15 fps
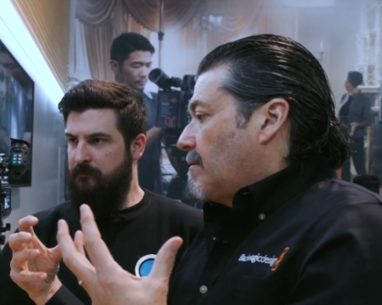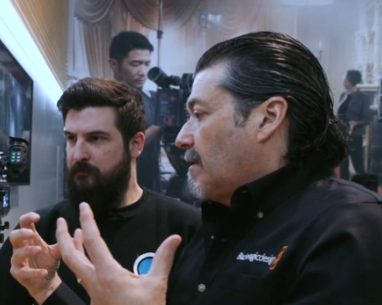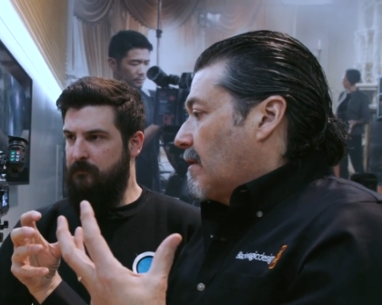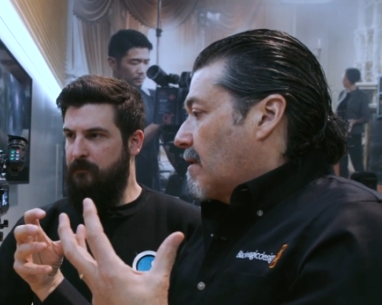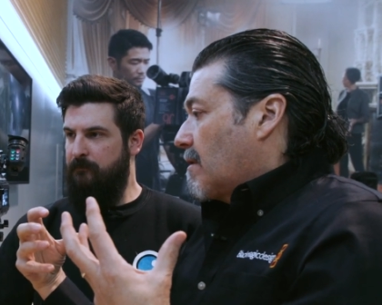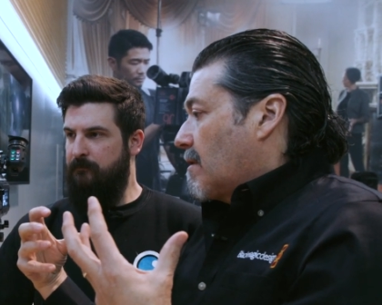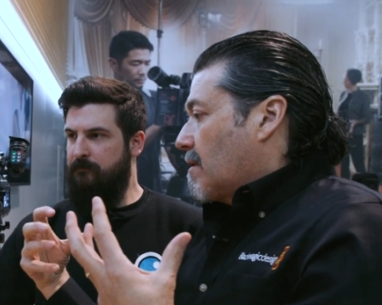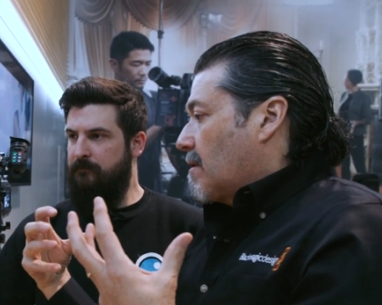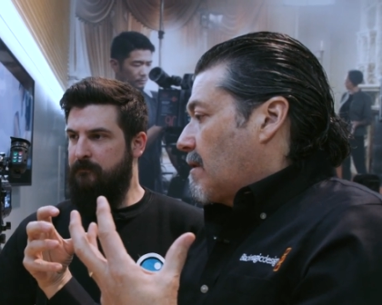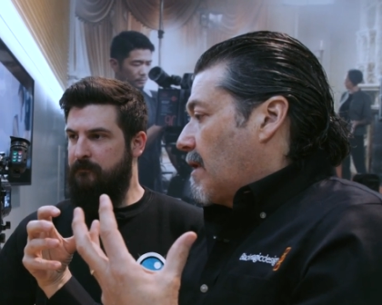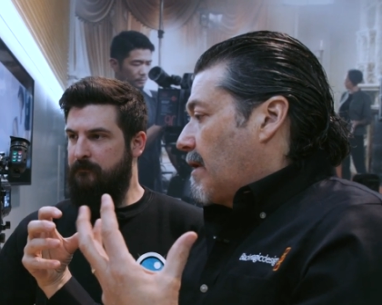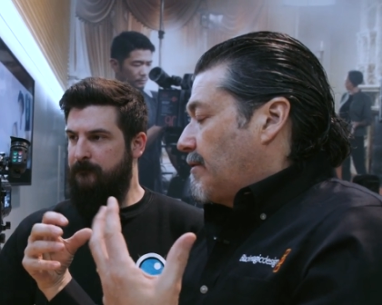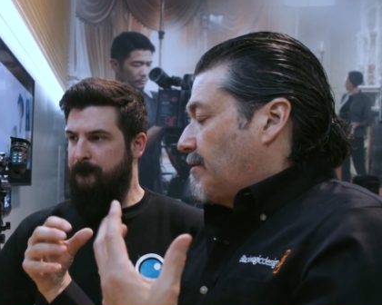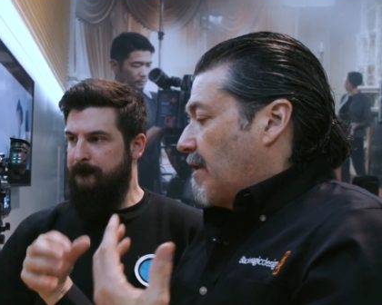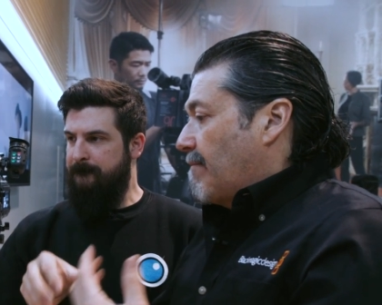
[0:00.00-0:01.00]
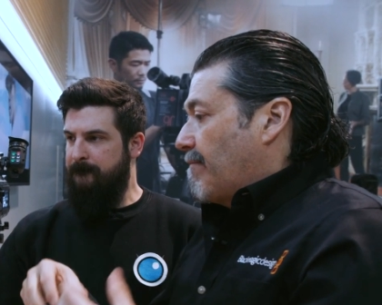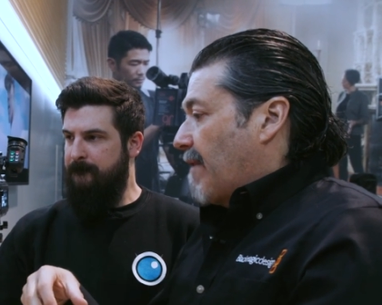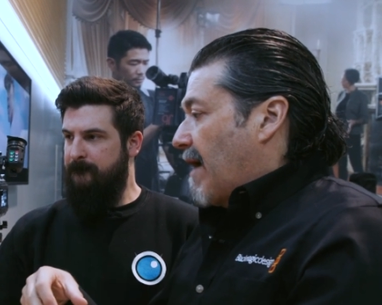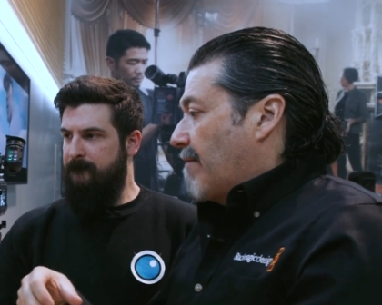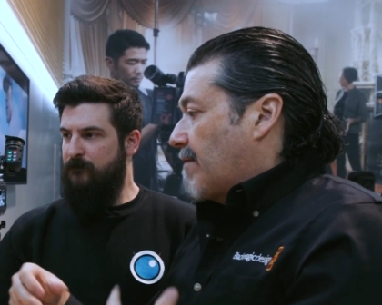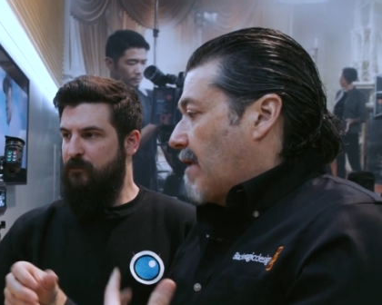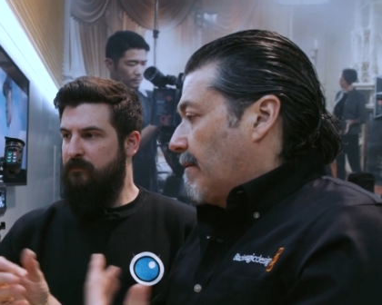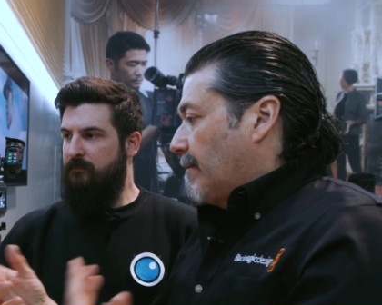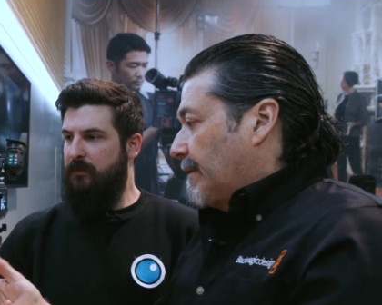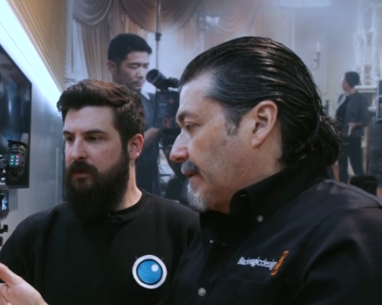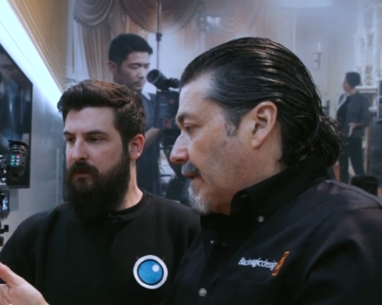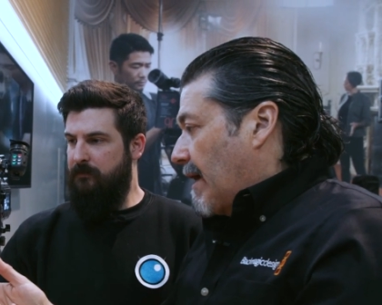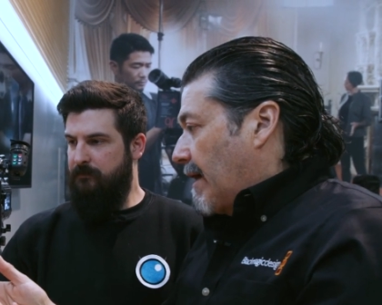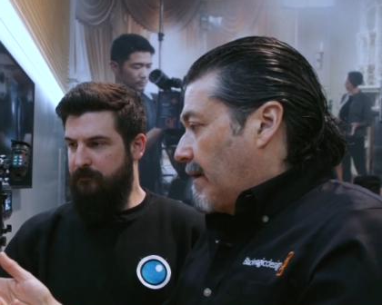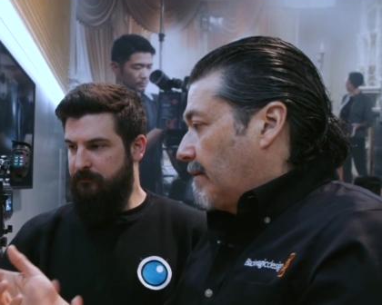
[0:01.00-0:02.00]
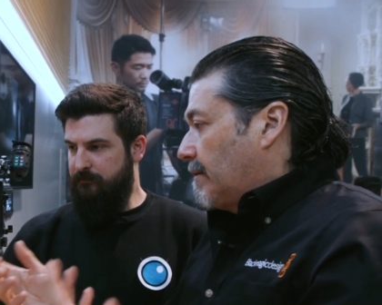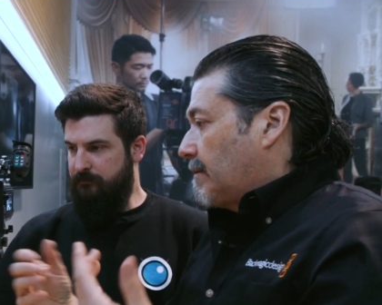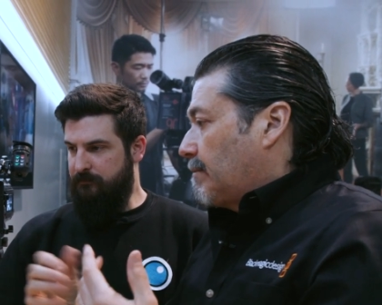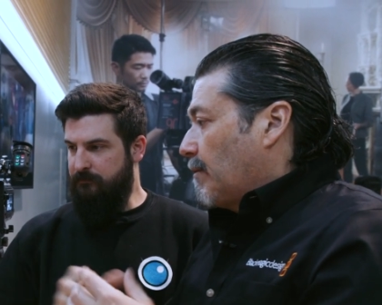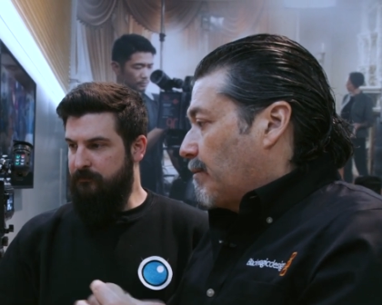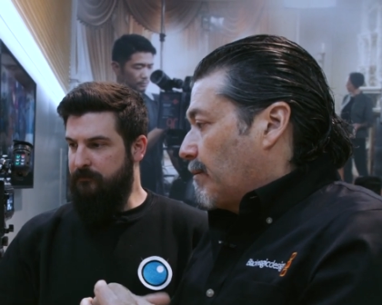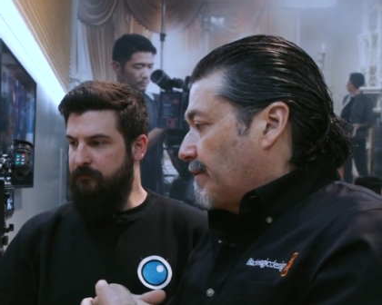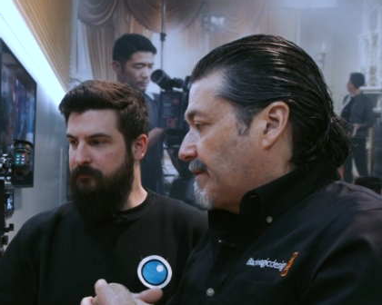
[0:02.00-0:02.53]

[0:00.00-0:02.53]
Speaker 1: the uh, Gen 5 color science with mm-hmm.